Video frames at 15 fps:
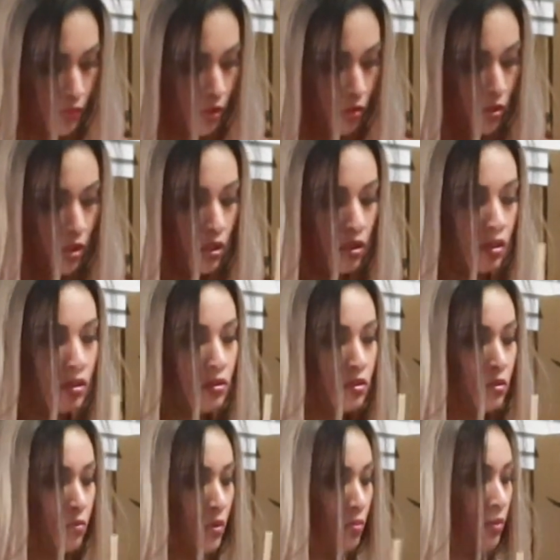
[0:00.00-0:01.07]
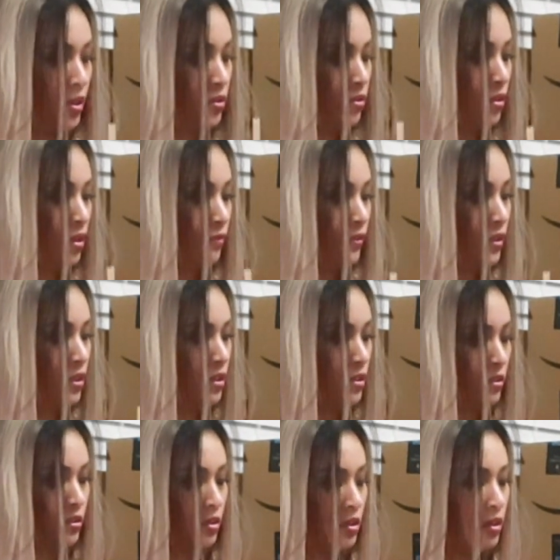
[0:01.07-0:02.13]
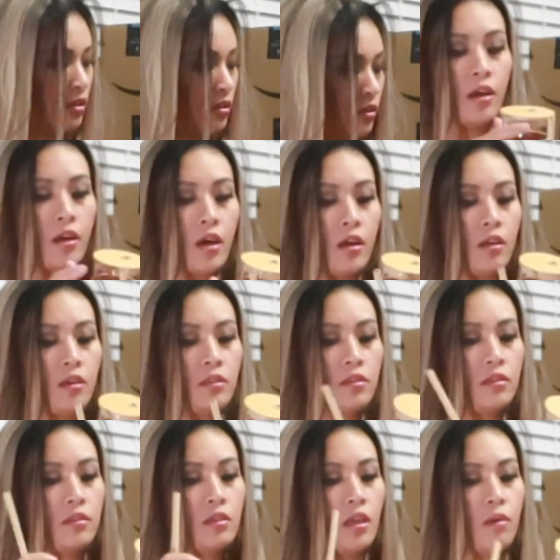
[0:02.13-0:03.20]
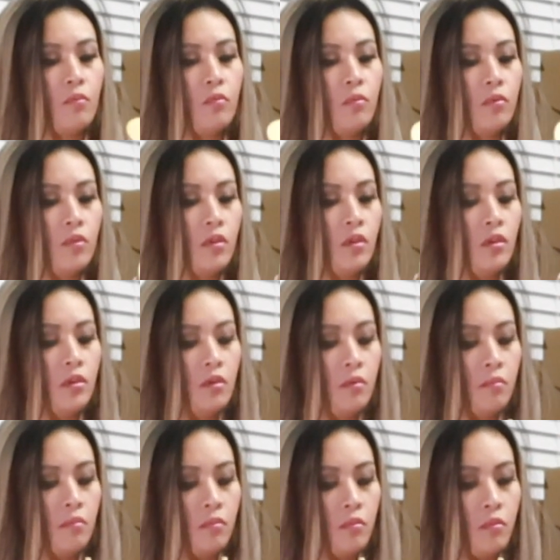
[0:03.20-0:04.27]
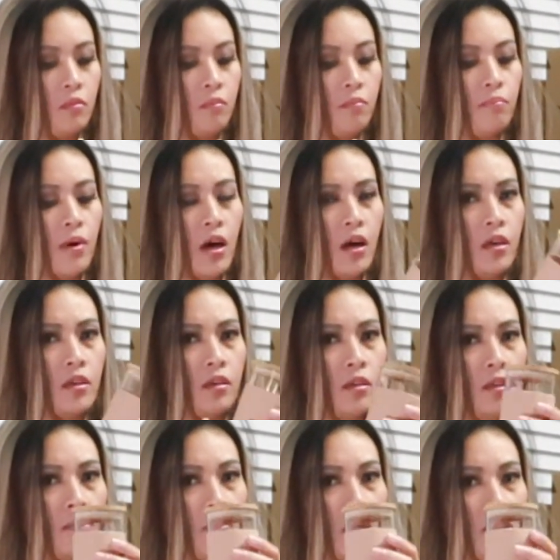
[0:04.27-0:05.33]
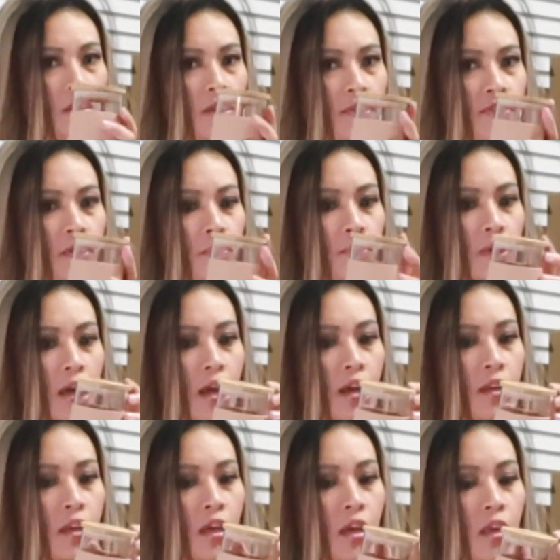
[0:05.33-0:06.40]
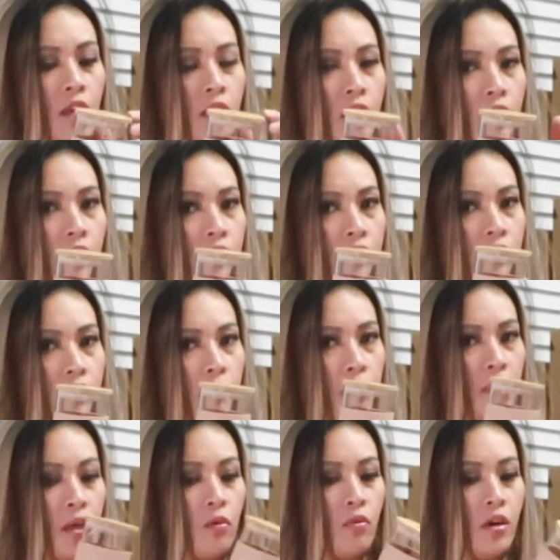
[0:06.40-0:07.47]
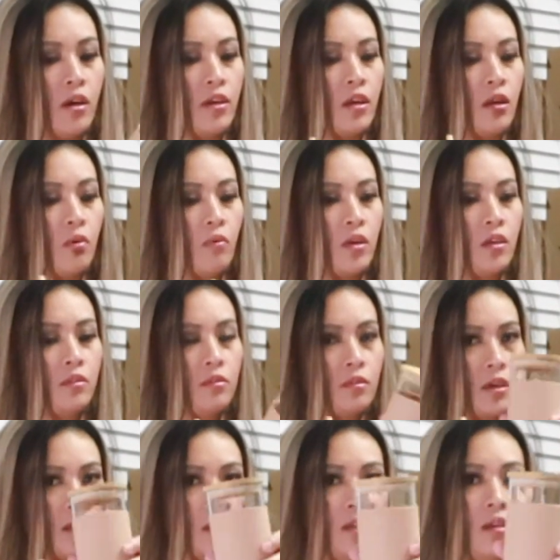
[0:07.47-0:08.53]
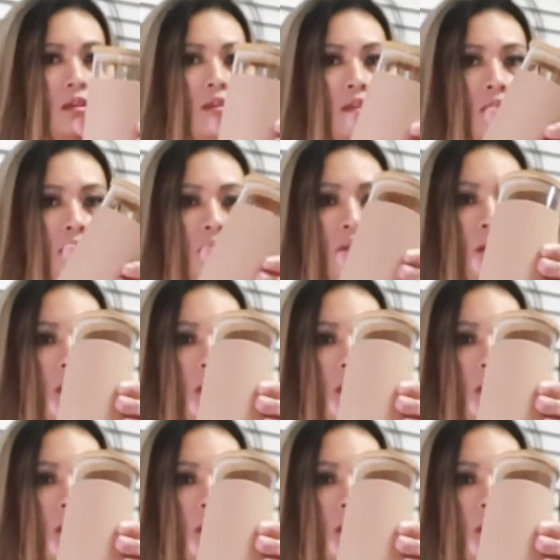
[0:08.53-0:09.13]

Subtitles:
Okay, just let me make sure everything is here. I got a same bottle but different brand, and it's the pink one, and I wanted to get it in this